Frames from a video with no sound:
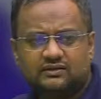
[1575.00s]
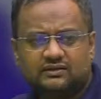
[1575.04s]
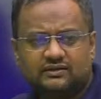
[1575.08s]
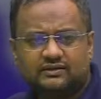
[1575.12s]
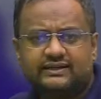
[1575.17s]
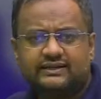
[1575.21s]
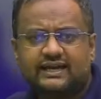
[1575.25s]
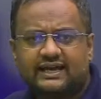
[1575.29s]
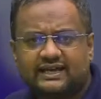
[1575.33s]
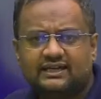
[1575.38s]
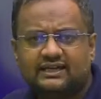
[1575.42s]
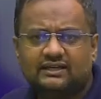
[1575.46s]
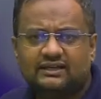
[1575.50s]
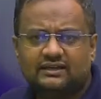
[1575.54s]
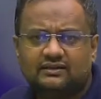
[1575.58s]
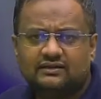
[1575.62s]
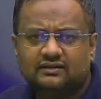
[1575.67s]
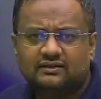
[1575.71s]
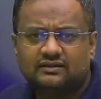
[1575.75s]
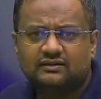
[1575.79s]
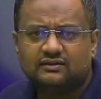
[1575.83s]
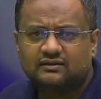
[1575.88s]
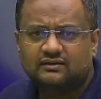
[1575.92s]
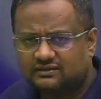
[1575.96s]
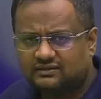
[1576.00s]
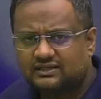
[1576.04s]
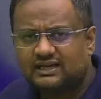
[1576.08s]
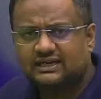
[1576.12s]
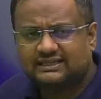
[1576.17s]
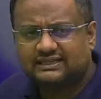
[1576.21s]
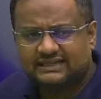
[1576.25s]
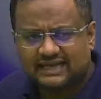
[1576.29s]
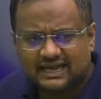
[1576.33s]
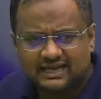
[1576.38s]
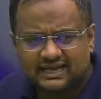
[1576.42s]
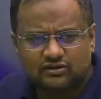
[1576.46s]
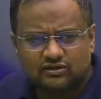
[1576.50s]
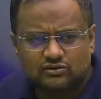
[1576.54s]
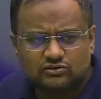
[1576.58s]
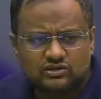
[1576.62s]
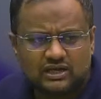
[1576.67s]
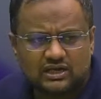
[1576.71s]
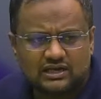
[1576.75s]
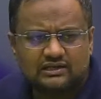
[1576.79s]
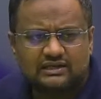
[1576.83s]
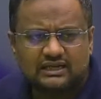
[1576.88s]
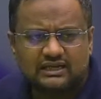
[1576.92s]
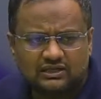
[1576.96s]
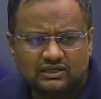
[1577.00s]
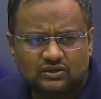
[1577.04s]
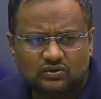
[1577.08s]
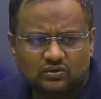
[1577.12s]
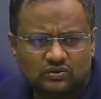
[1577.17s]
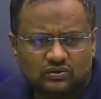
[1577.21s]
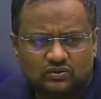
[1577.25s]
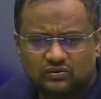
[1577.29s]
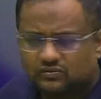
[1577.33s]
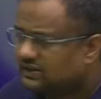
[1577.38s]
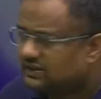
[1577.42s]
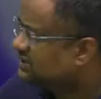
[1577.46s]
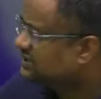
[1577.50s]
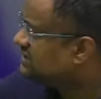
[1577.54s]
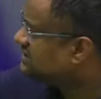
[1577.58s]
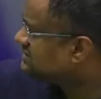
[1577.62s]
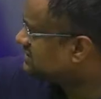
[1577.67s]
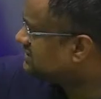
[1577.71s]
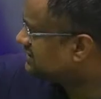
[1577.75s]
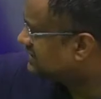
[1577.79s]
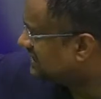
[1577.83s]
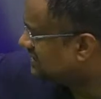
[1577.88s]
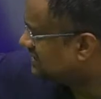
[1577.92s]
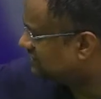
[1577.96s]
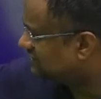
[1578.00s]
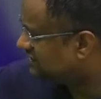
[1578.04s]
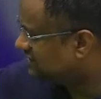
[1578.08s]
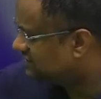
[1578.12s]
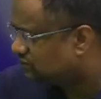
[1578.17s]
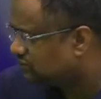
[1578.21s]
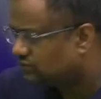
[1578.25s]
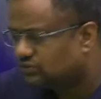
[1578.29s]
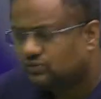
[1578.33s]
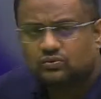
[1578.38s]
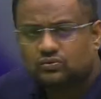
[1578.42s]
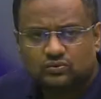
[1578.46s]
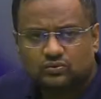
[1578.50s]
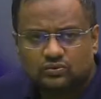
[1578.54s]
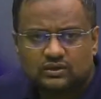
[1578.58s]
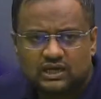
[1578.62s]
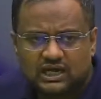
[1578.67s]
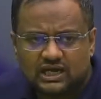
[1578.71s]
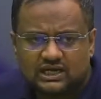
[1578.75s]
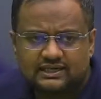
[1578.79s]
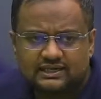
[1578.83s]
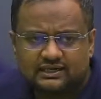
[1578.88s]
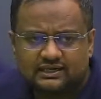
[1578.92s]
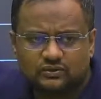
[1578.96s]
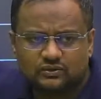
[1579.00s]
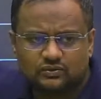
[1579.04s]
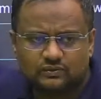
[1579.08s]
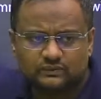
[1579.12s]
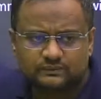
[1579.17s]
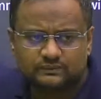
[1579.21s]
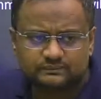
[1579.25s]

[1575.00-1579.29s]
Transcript: Tie. That tie also I'll tell you. When there is a tie, what to do? I'll tell you.